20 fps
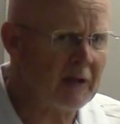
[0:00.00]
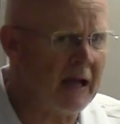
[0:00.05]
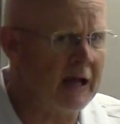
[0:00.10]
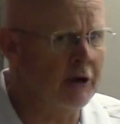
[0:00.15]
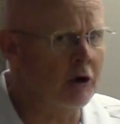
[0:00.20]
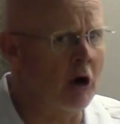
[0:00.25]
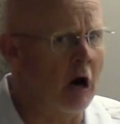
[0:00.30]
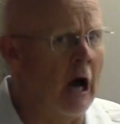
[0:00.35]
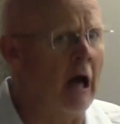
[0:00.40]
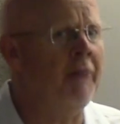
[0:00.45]

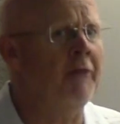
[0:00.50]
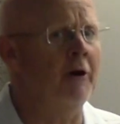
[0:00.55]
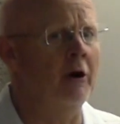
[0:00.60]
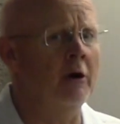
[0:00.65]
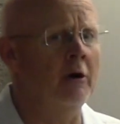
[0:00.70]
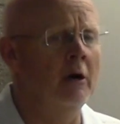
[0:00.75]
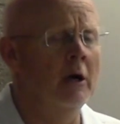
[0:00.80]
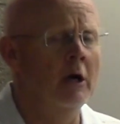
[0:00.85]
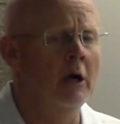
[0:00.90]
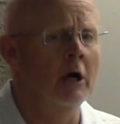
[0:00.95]
And your
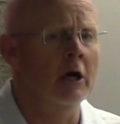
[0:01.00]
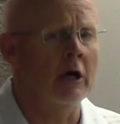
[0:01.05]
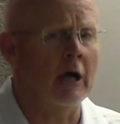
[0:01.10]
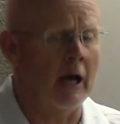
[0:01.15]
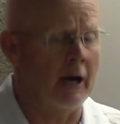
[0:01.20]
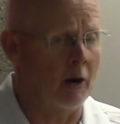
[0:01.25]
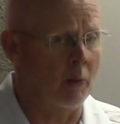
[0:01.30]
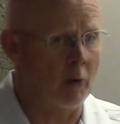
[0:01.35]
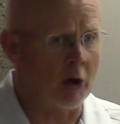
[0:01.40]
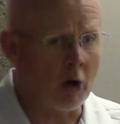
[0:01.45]
author
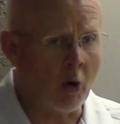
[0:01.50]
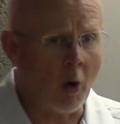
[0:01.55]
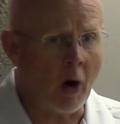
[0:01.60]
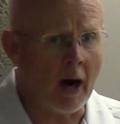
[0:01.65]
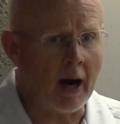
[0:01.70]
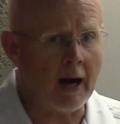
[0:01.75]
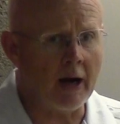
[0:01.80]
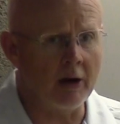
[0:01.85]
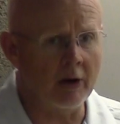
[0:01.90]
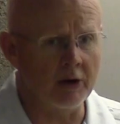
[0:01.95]
kind of
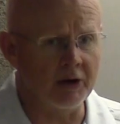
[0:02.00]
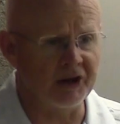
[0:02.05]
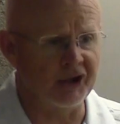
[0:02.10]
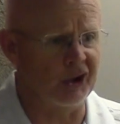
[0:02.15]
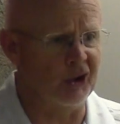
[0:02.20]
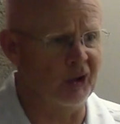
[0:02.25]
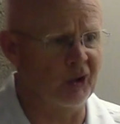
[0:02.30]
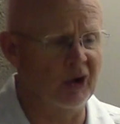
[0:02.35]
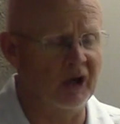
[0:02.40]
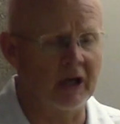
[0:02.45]
requires
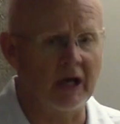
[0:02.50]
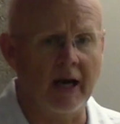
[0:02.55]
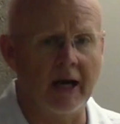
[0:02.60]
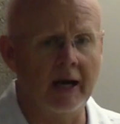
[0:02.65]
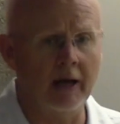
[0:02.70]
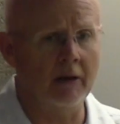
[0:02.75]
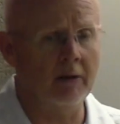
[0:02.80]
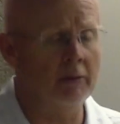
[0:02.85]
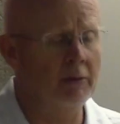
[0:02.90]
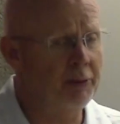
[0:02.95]
you to
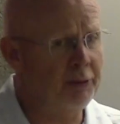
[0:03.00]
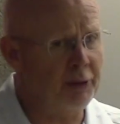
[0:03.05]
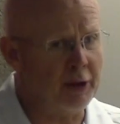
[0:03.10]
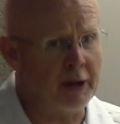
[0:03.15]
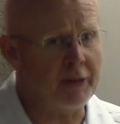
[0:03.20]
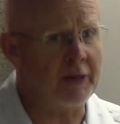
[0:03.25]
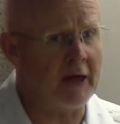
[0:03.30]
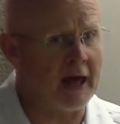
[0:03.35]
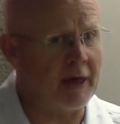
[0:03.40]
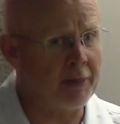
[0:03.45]
kind of
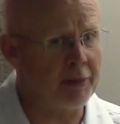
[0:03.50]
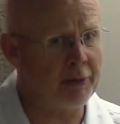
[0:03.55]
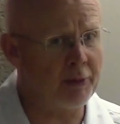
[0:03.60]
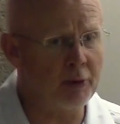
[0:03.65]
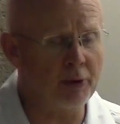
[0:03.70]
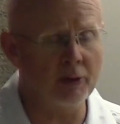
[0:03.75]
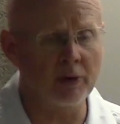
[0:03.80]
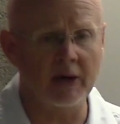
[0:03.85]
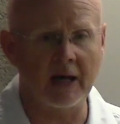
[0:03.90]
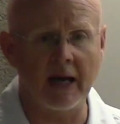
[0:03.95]
think that
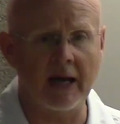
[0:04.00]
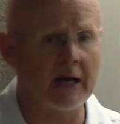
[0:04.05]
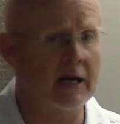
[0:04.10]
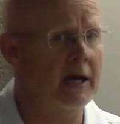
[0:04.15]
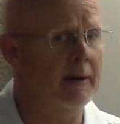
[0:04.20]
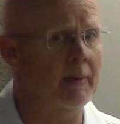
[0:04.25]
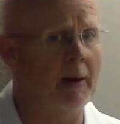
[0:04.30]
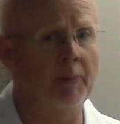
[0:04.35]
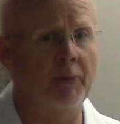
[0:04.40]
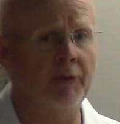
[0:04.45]
through and kind of
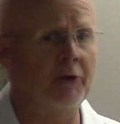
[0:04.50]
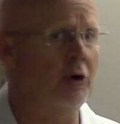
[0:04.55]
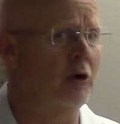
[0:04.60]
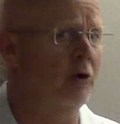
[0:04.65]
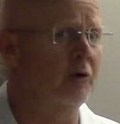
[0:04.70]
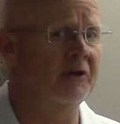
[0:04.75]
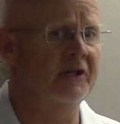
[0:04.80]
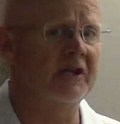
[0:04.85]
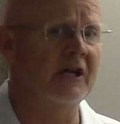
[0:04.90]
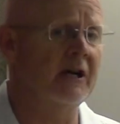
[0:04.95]
come up with your
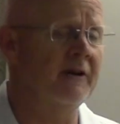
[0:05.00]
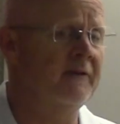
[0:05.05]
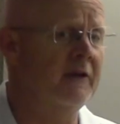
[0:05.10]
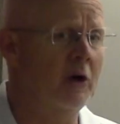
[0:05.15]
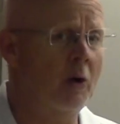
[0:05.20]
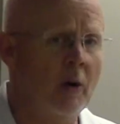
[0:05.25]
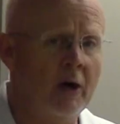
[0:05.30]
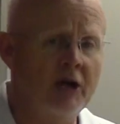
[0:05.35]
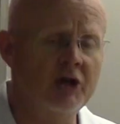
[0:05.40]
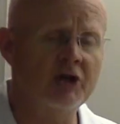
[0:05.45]
own set of
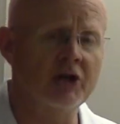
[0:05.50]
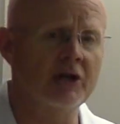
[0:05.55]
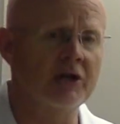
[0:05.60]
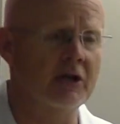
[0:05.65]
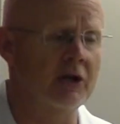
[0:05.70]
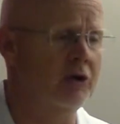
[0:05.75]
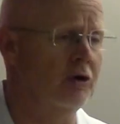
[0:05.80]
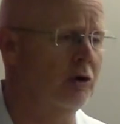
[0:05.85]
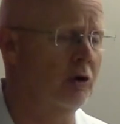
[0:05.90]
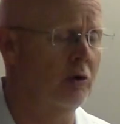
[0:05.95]

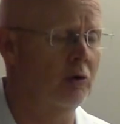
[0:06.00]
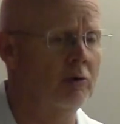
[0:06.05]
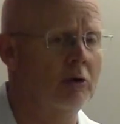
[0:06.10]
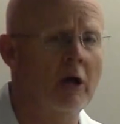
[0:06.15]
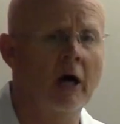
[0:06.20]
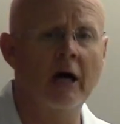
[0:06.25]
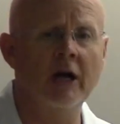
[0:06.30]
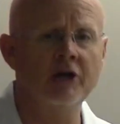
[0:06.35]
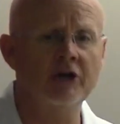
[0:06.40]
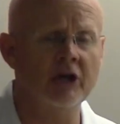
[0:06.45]
equations and your own
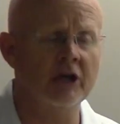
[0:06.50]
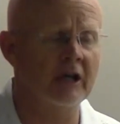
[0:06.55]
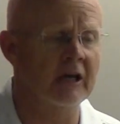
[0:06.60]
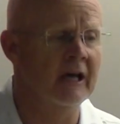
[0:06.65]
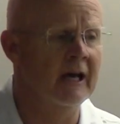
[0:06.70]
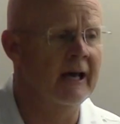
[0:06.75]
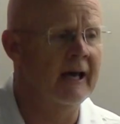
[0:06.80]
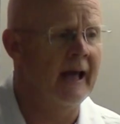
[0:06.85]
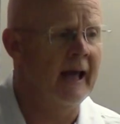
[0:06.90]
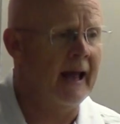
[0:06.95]
logic.
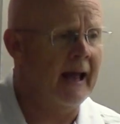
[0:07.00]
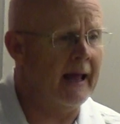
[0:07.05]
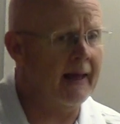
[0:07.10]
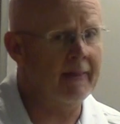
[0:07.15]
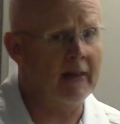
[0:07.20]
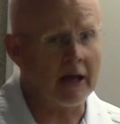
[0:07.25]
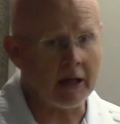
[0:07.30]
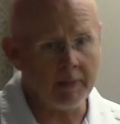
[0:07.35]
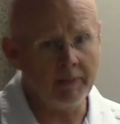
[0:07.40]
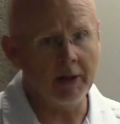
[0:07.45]

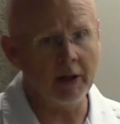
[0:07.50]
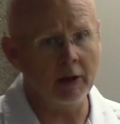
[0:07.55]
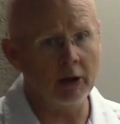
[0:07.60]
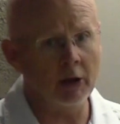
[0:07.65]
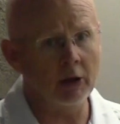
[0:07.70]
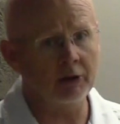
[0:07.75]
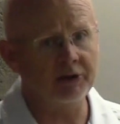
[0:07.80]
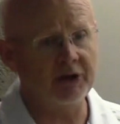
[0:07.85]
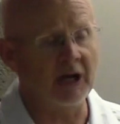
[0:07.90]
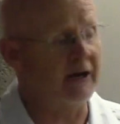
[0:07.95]
And that can be a
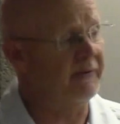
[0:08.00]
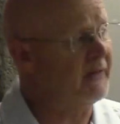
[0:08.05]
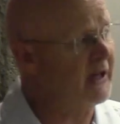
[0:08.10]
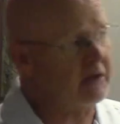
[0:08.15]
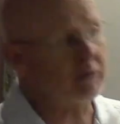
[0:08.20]
little tough.